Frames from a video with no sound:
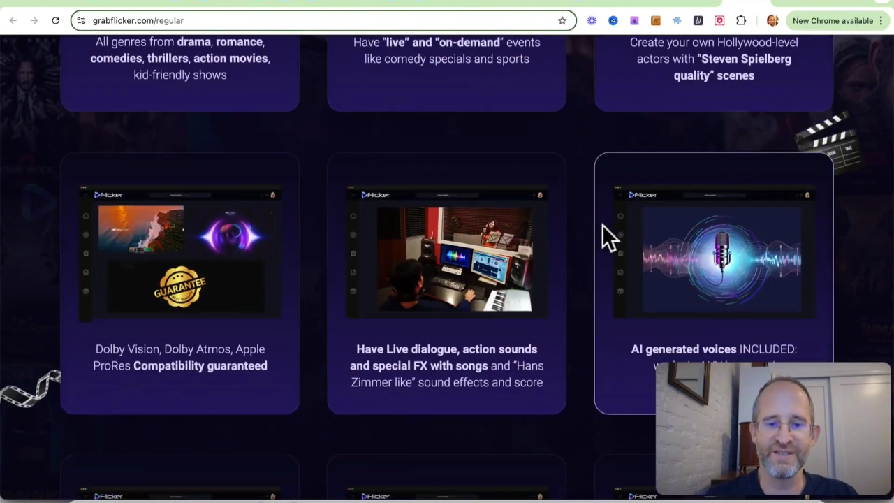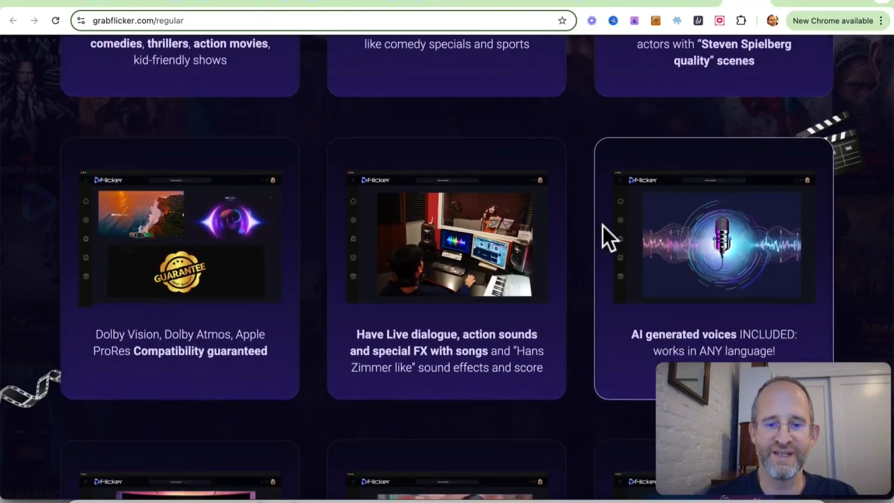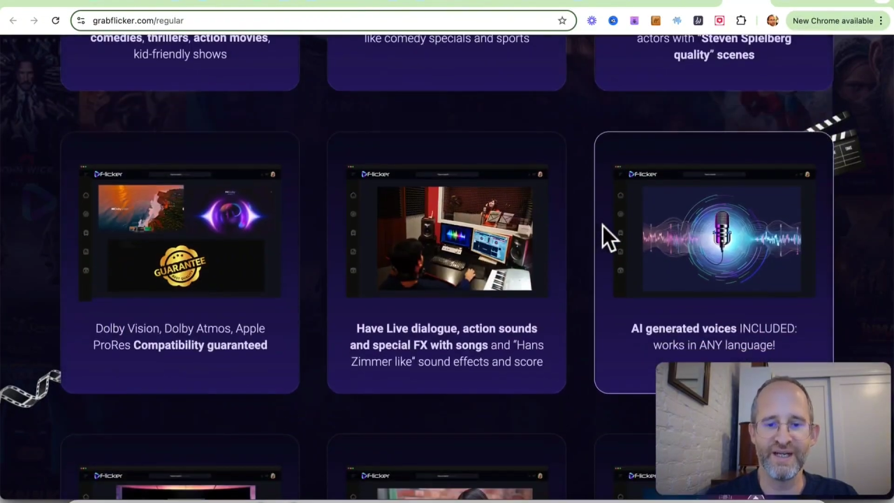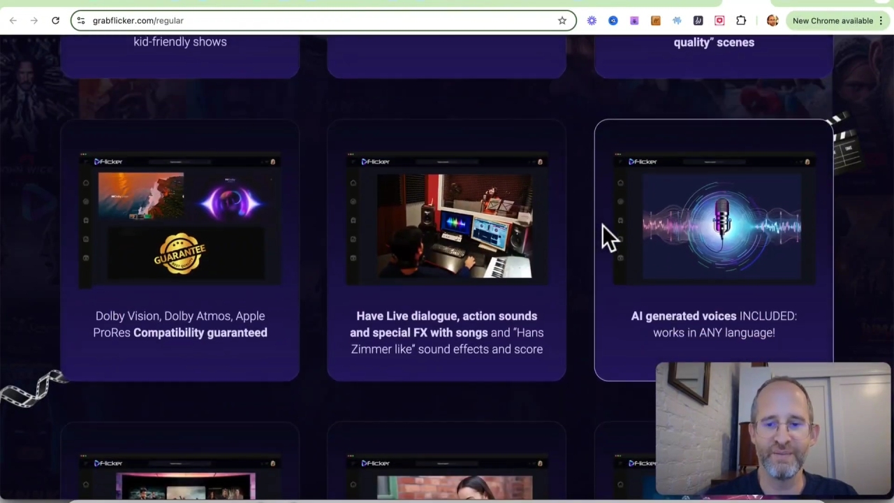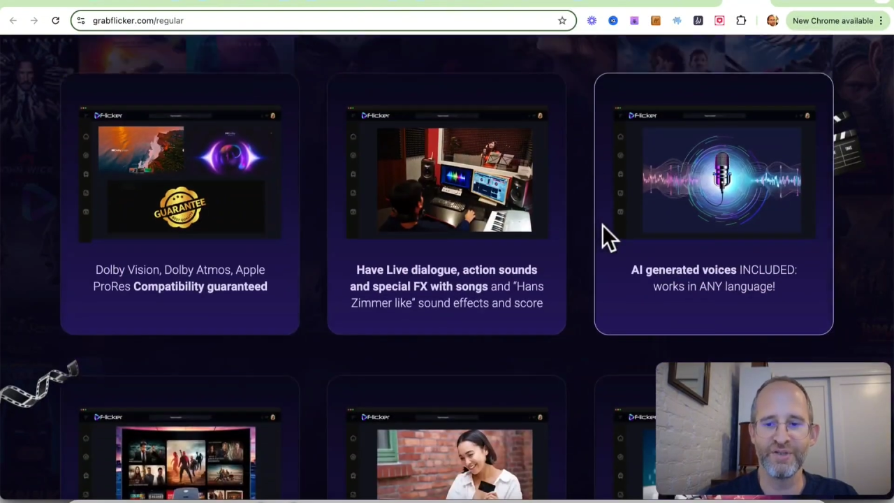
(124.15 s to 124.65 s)

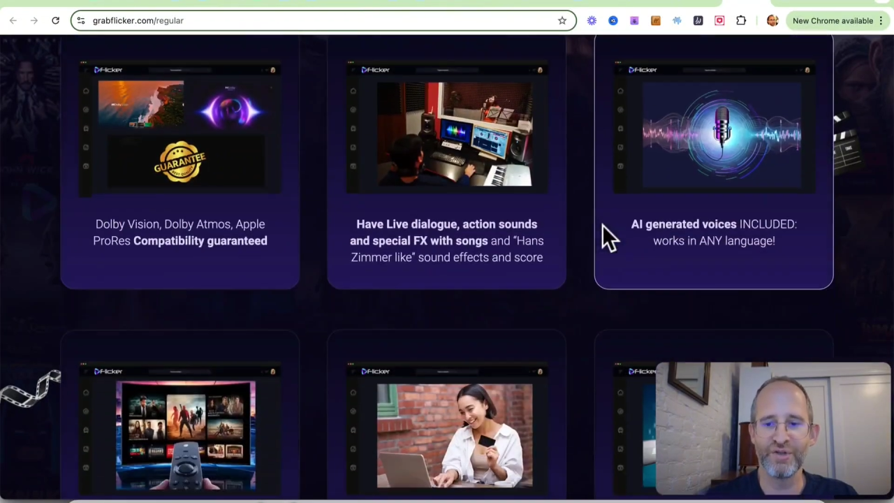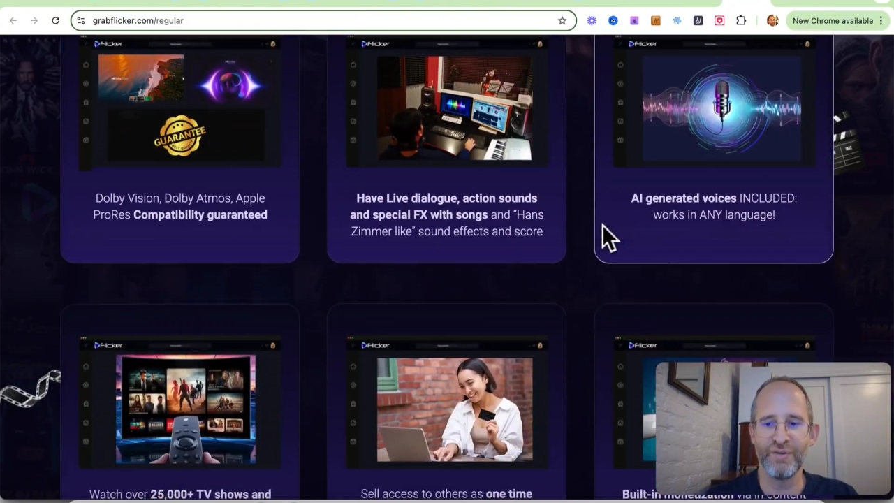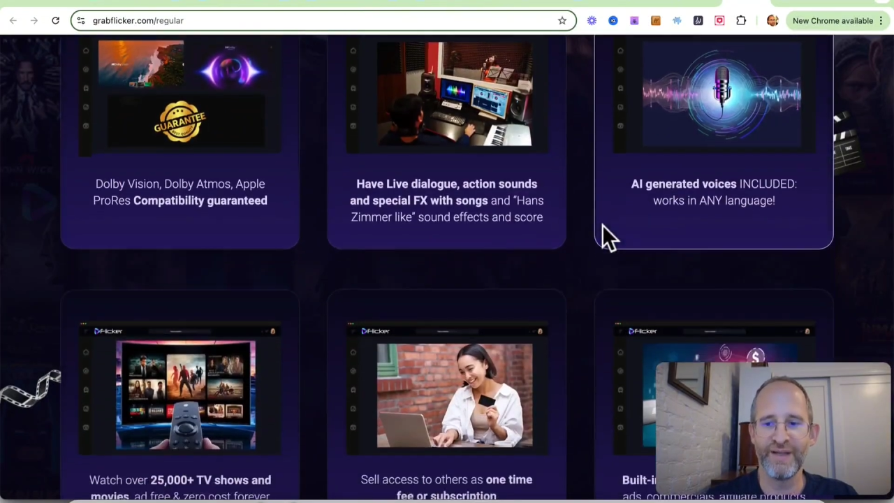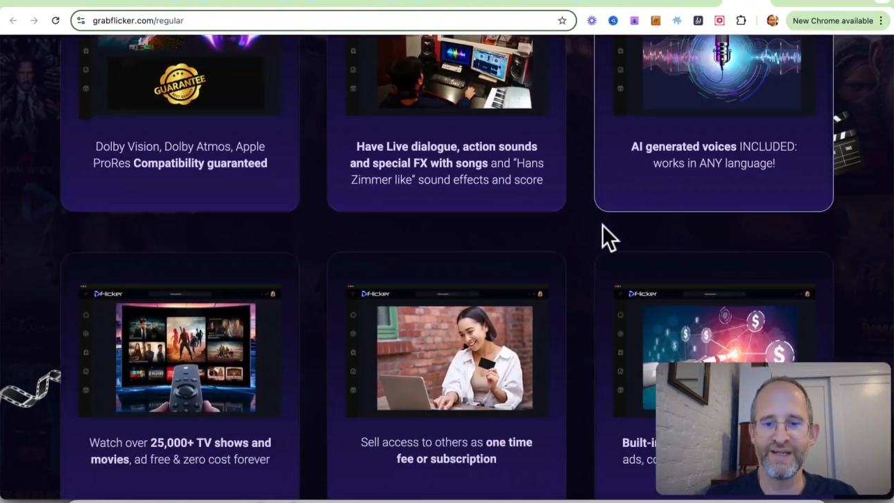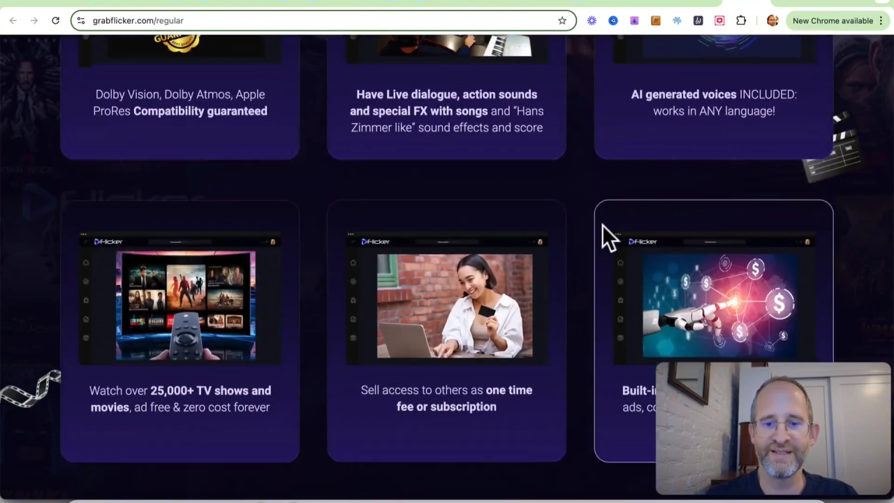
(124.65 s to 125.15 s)
Again, I'm gonna show
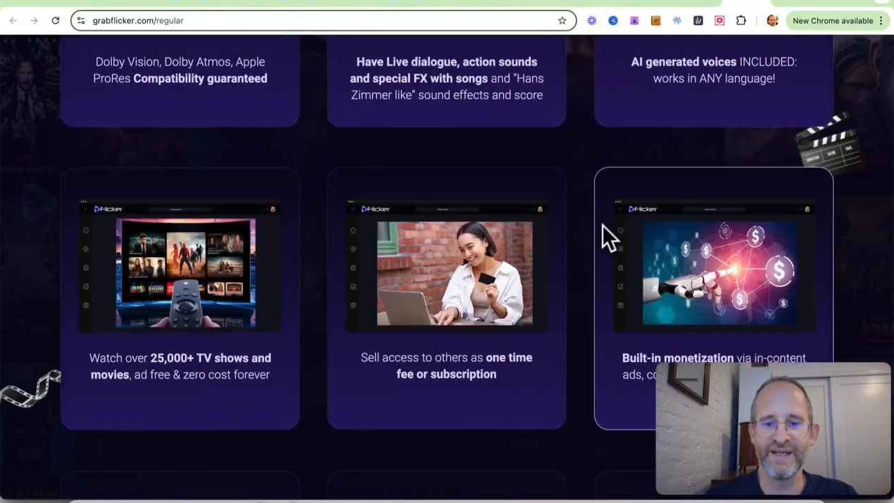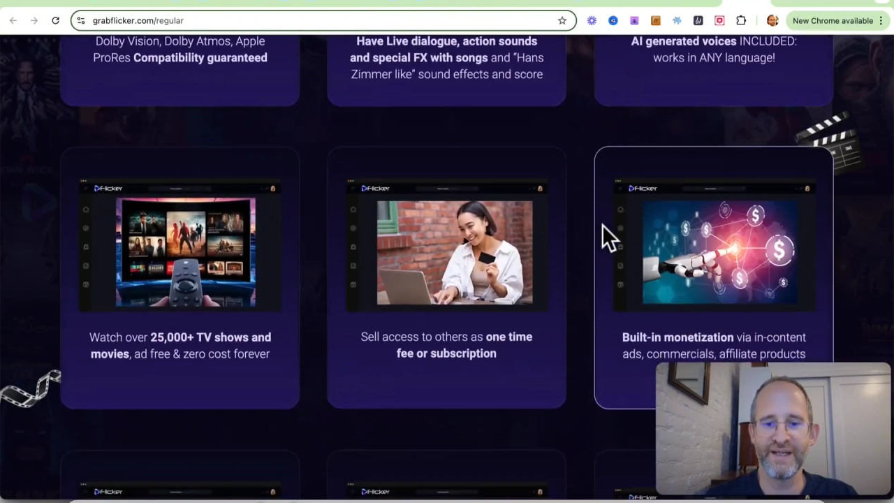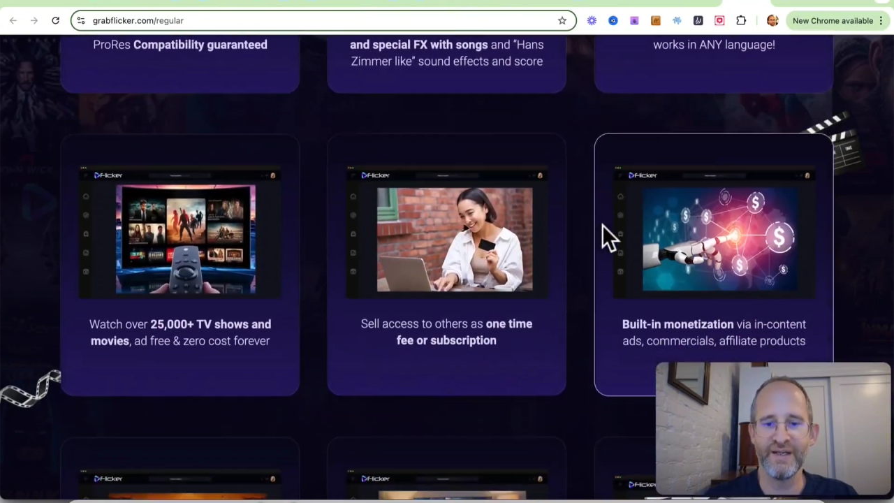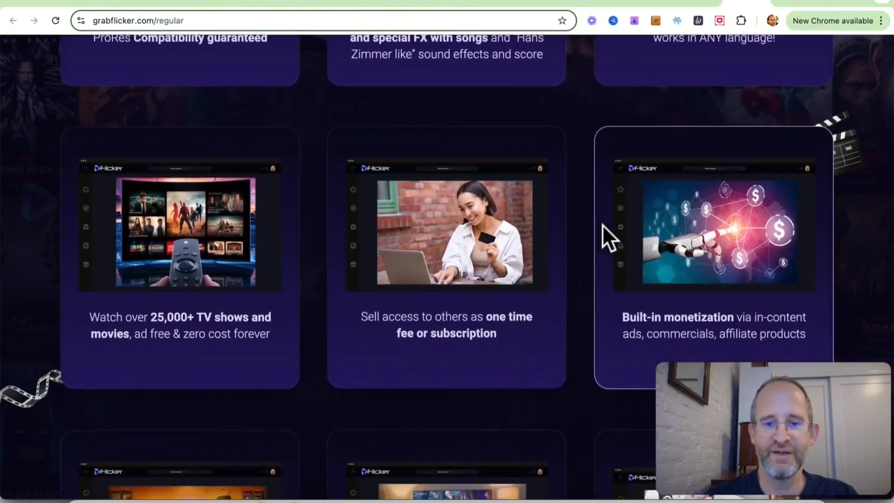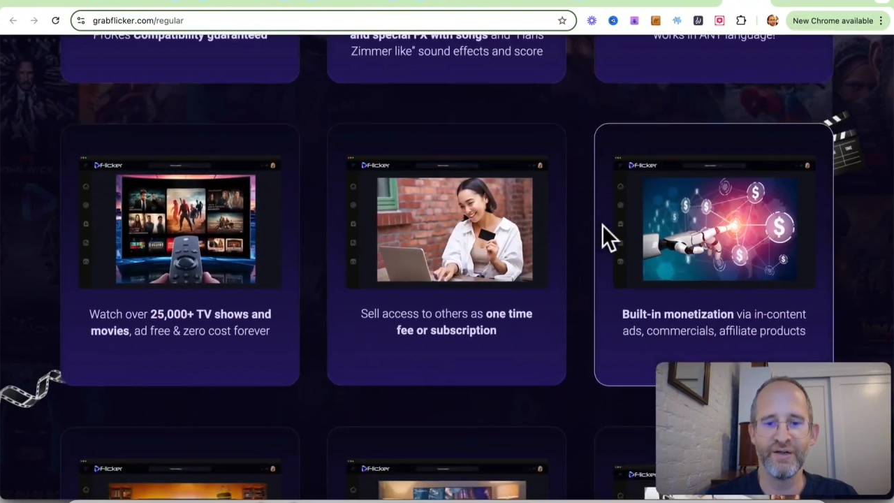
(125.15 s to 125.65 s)
you that in a
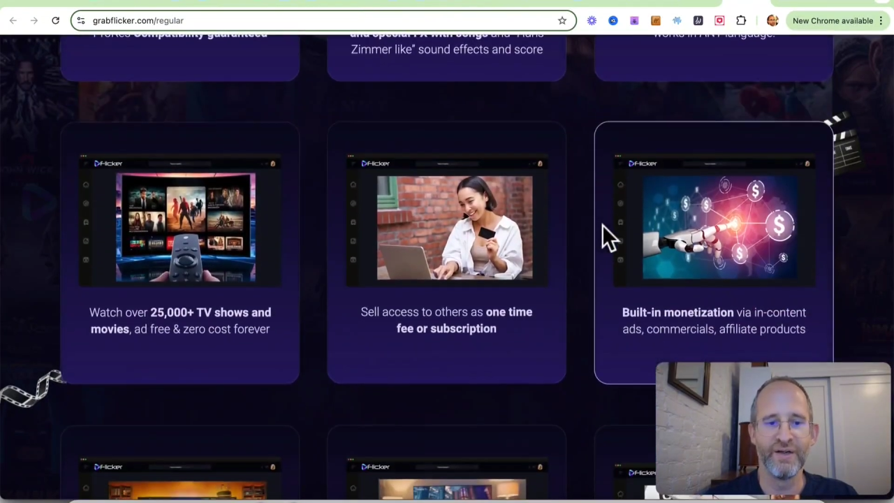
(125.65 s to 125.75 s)
second here